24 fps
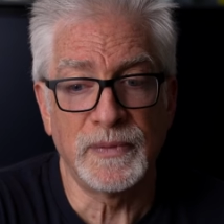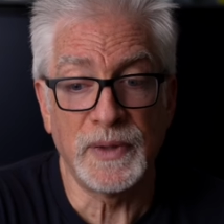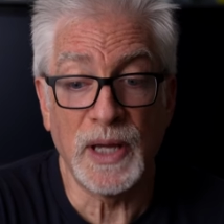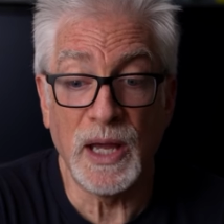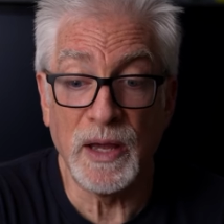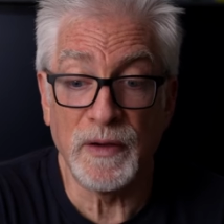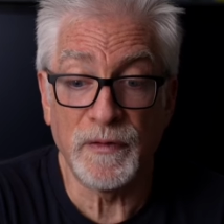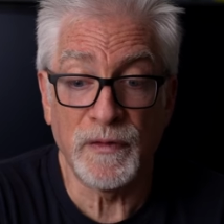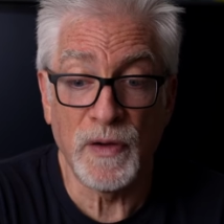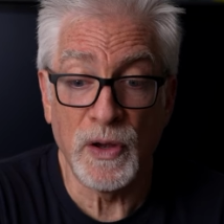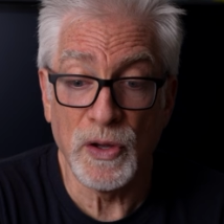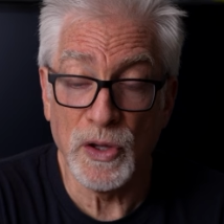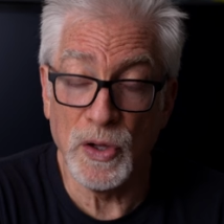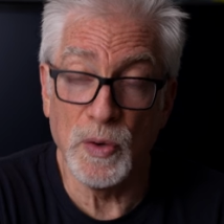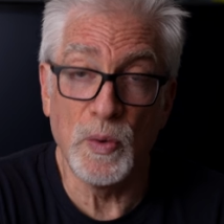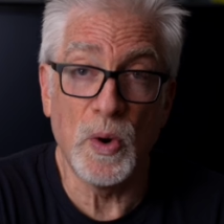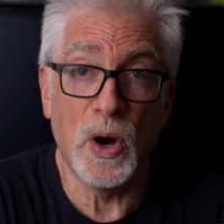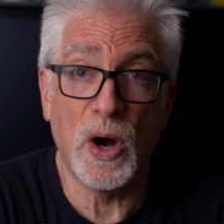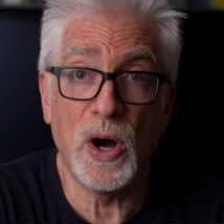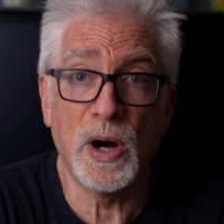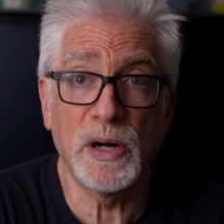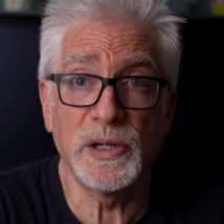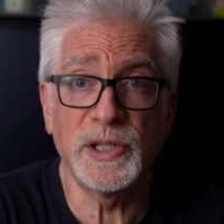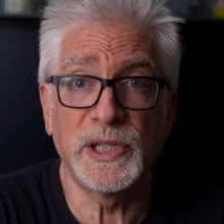If you
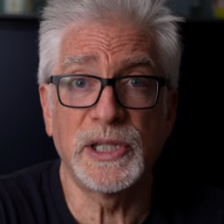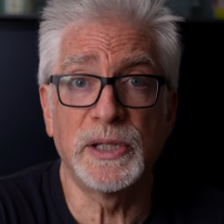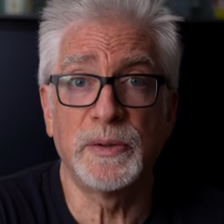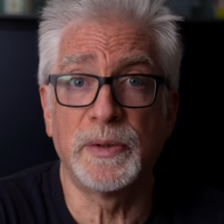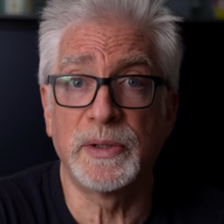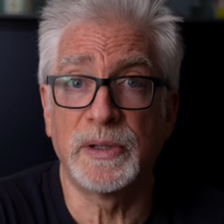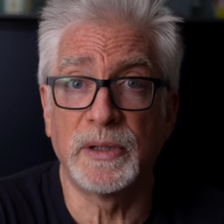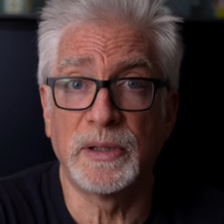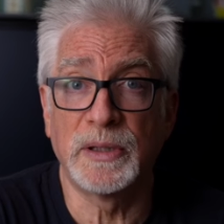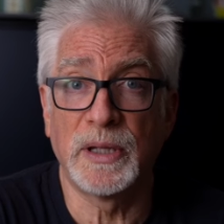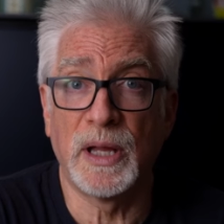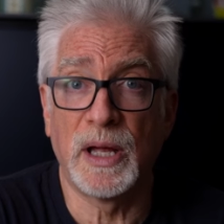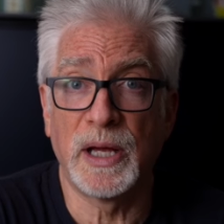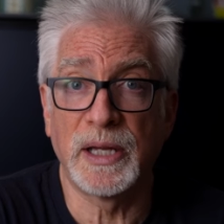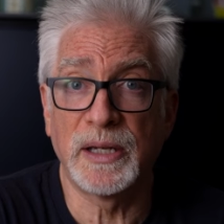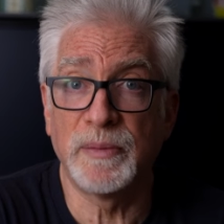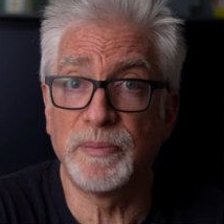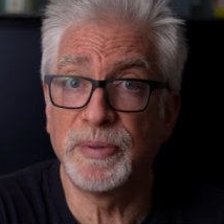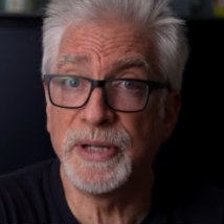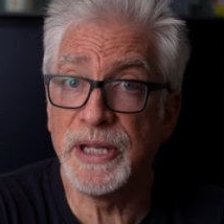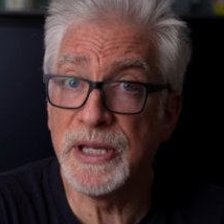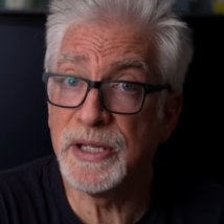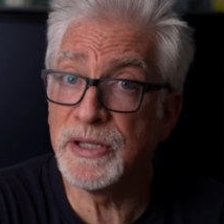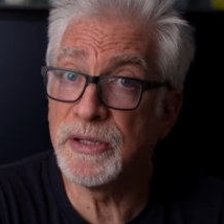are so inclined,
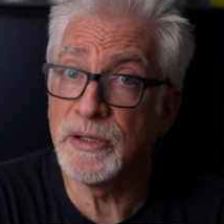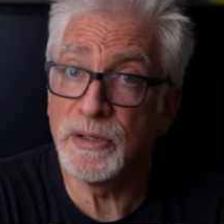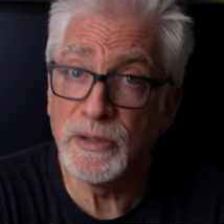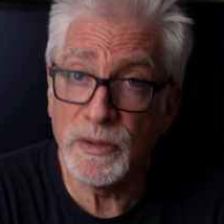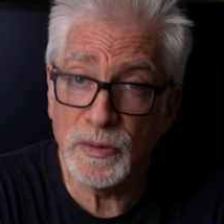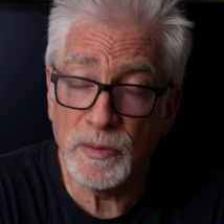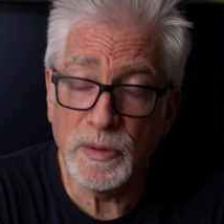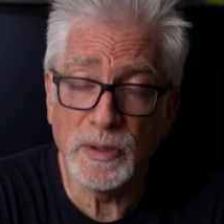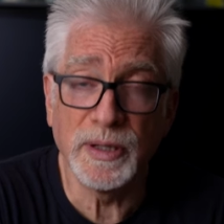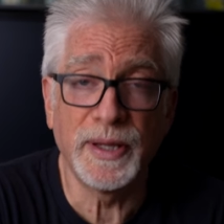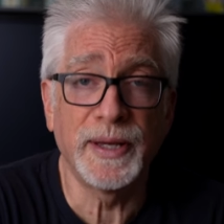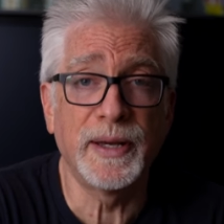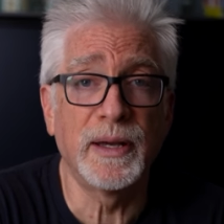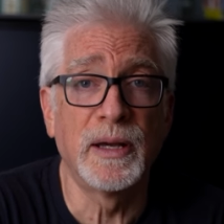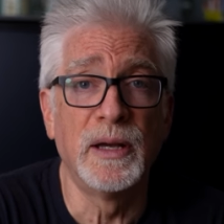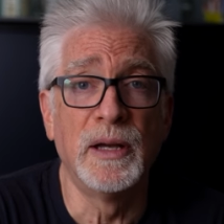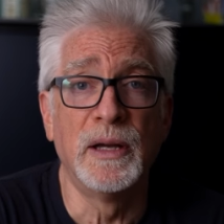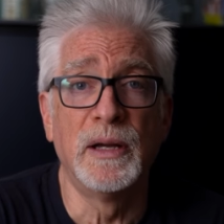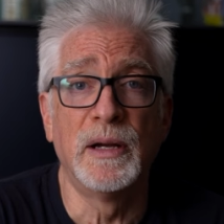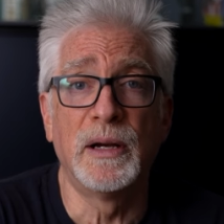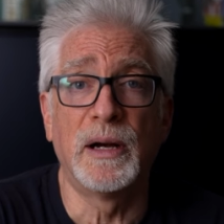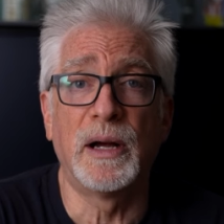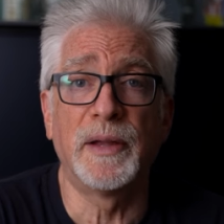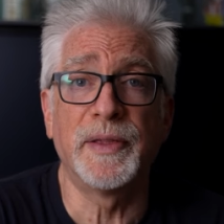please do click
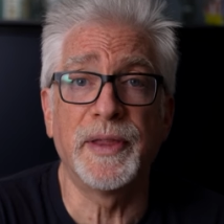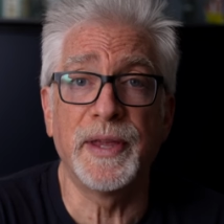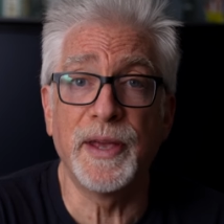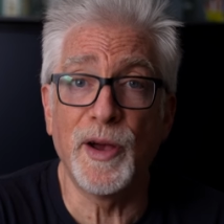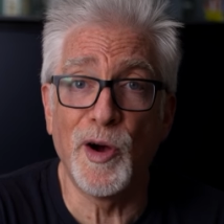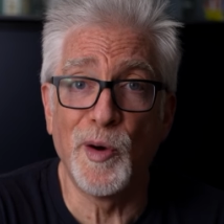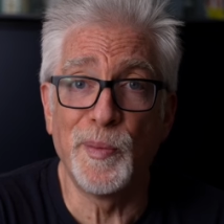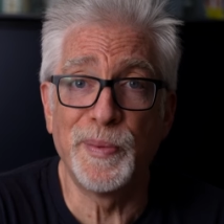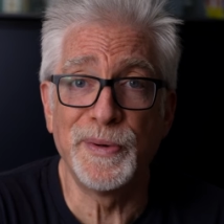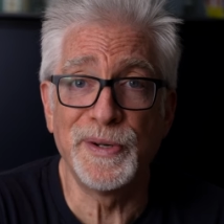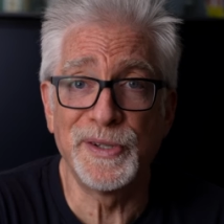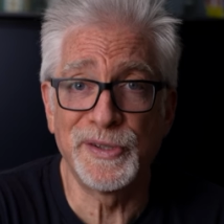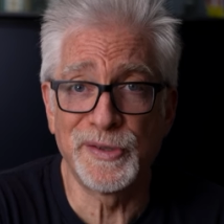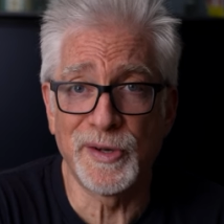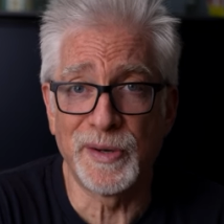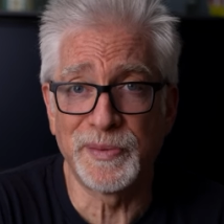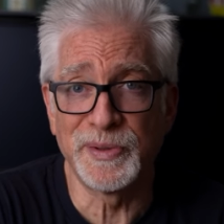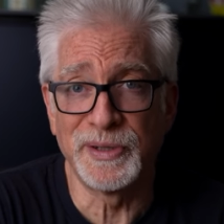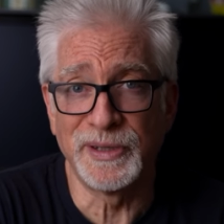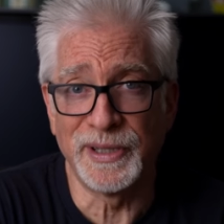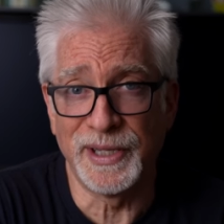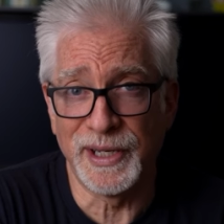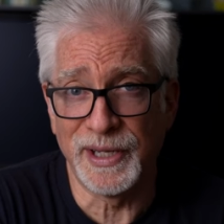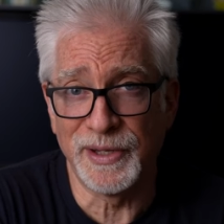on the open
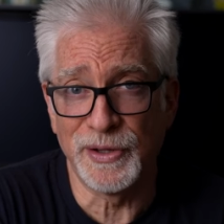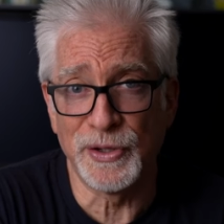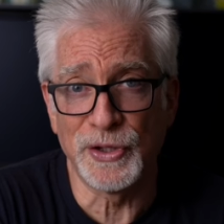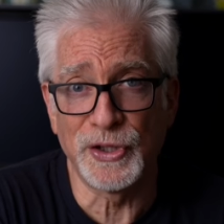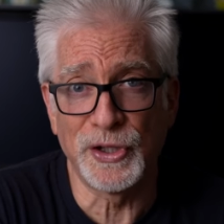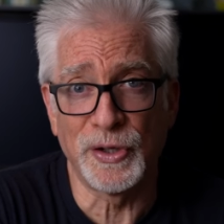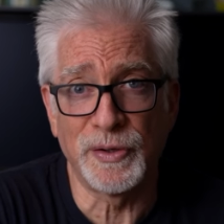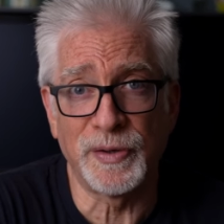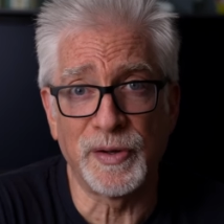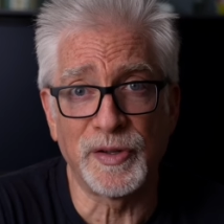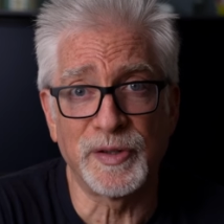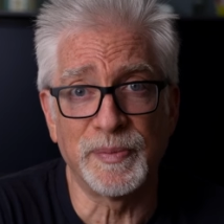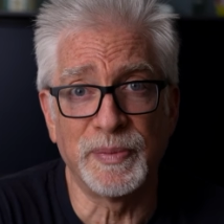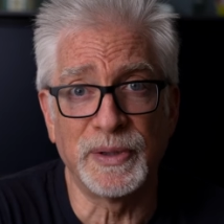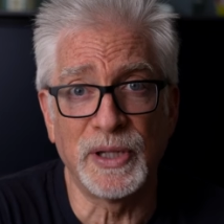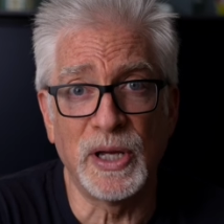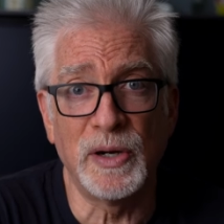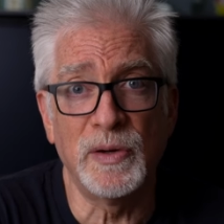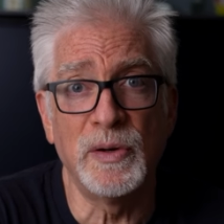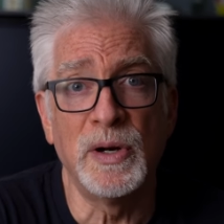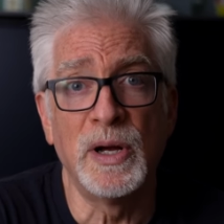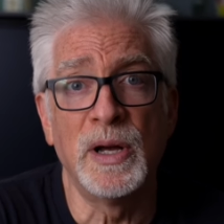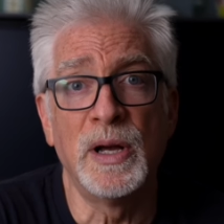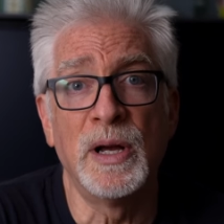description link in the show notes
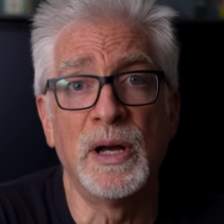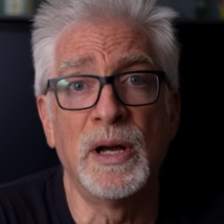below